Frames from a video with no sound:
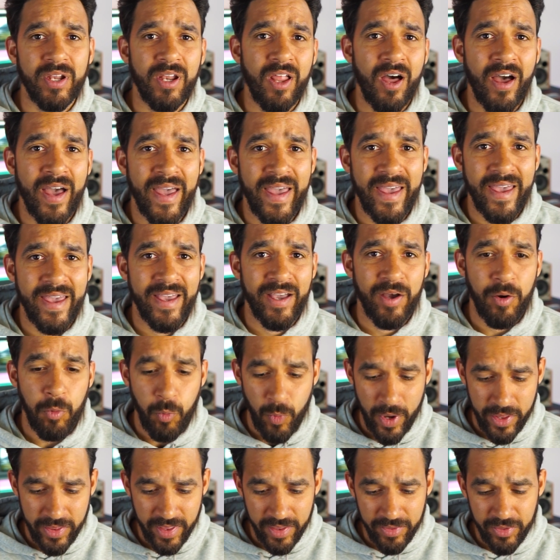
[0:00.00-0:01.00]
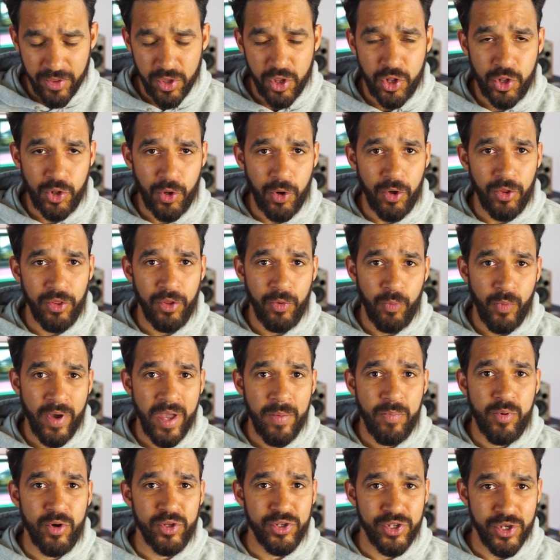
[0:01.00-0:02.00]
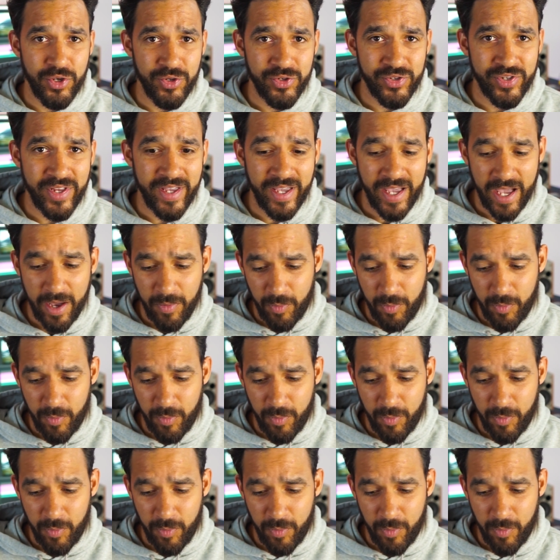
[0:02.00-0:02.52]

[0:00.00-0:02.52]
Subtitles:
lighting within the shot that we're producing,